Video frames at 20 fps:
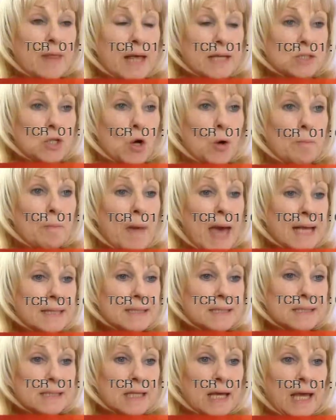There's no
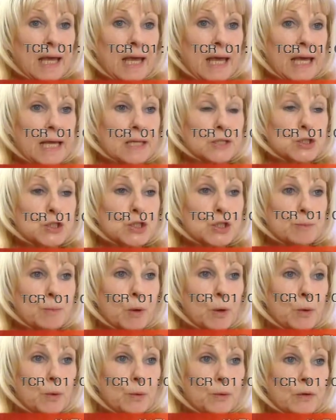mess, it's
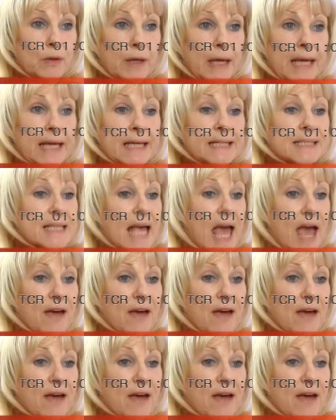smooth, it's